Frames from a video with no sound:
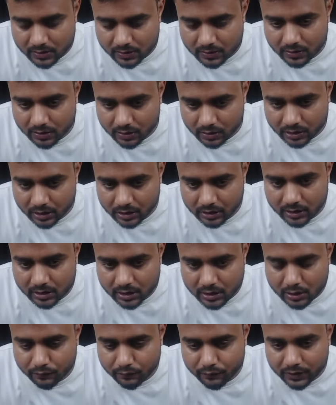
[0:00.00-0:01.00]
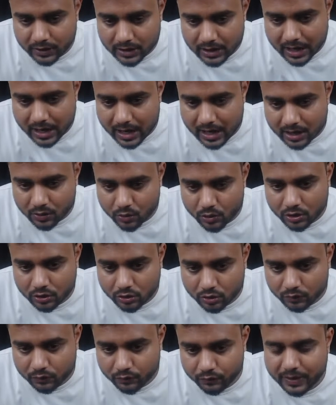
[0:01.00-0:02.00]
Okay, we are going to
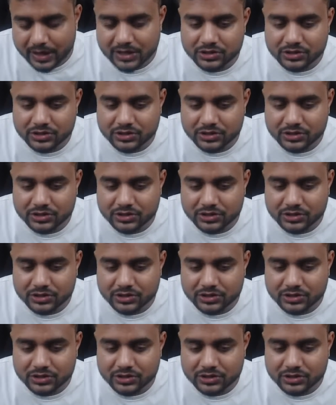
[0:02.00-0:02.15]
fetch